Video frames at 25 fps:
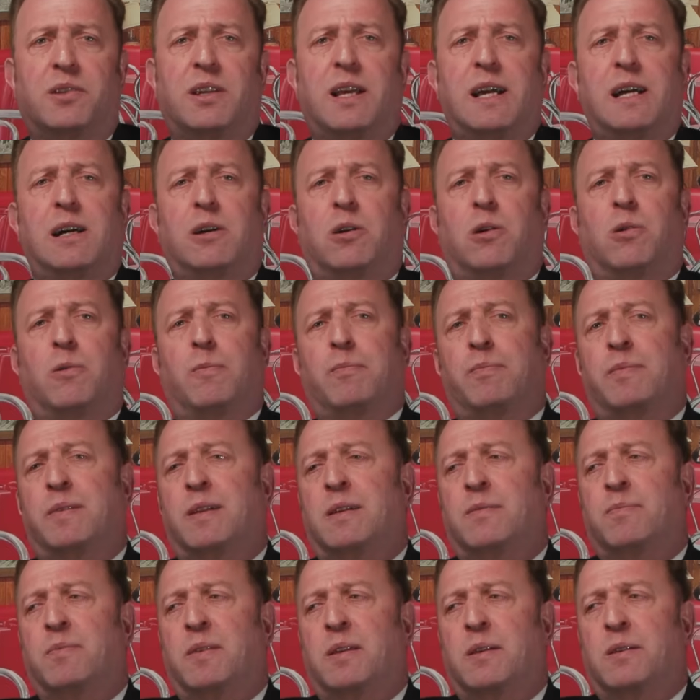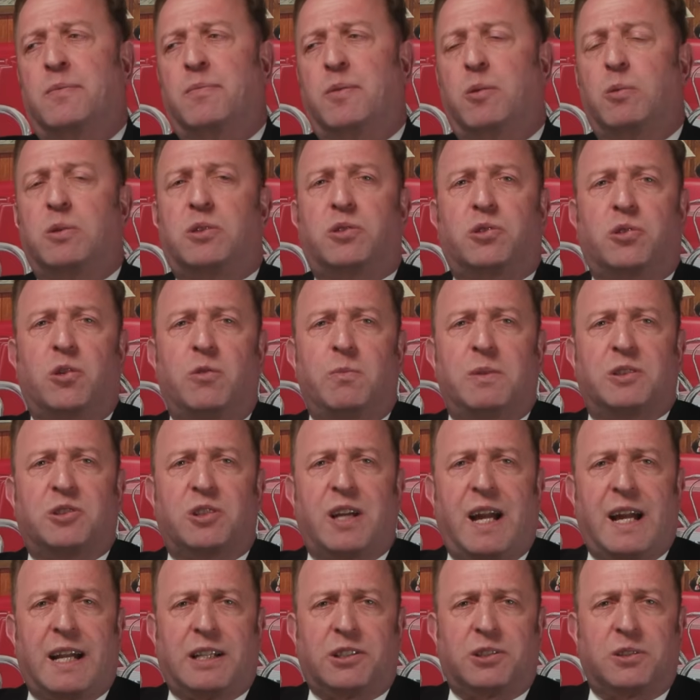now, with so
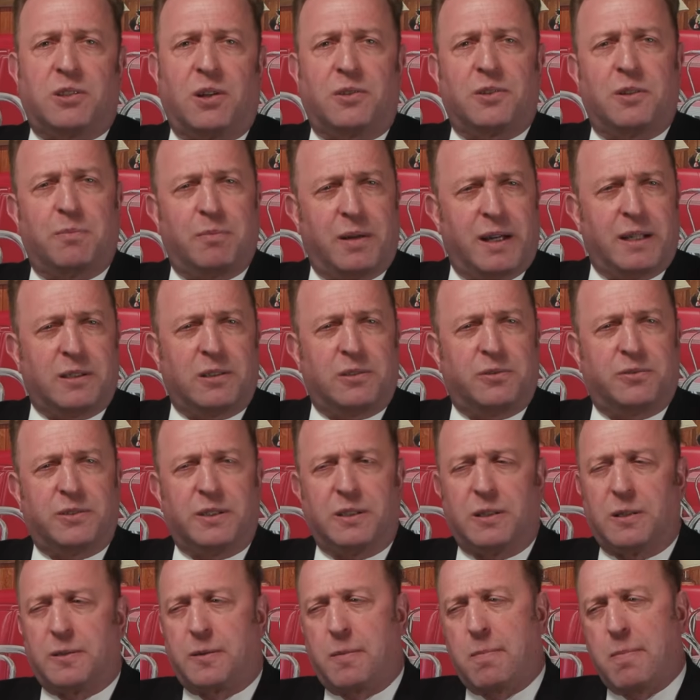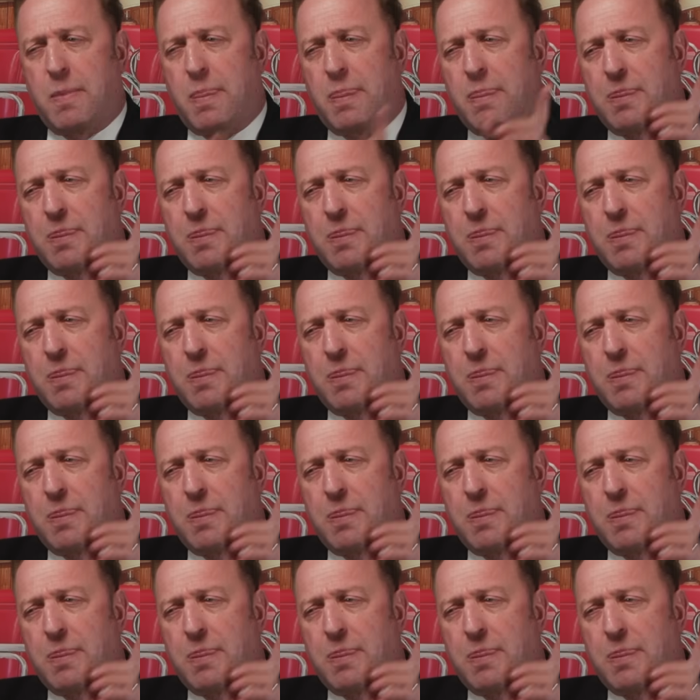much action on the battlefield,